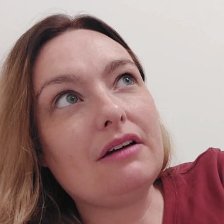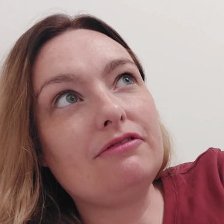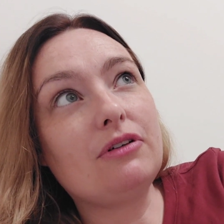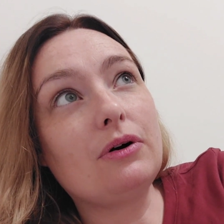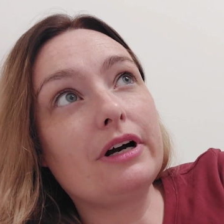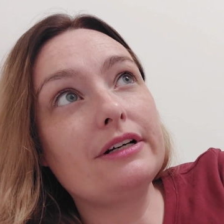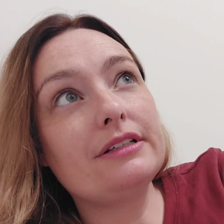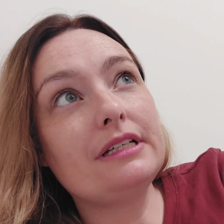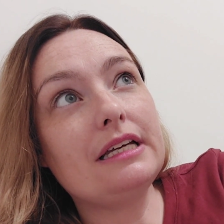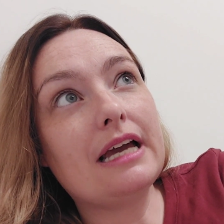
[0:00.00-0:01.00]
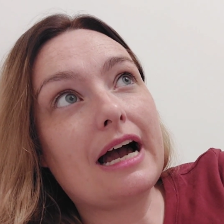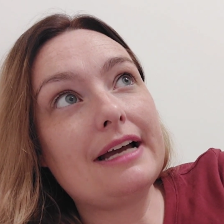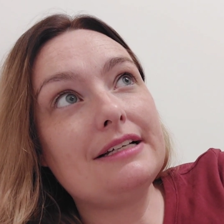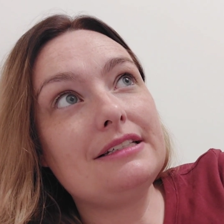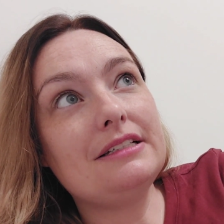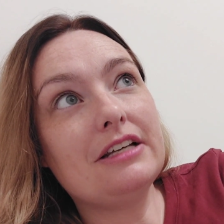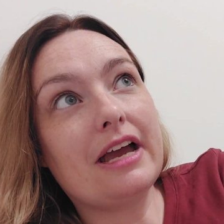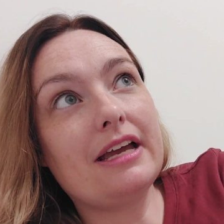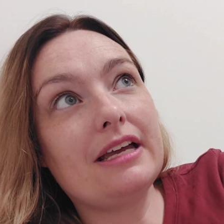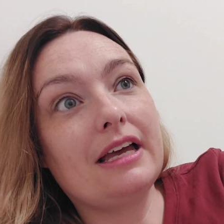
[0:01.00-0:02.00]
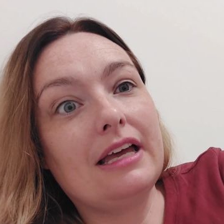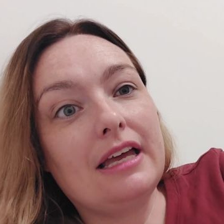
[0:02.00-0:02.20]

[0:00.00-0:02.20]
For the INTJ,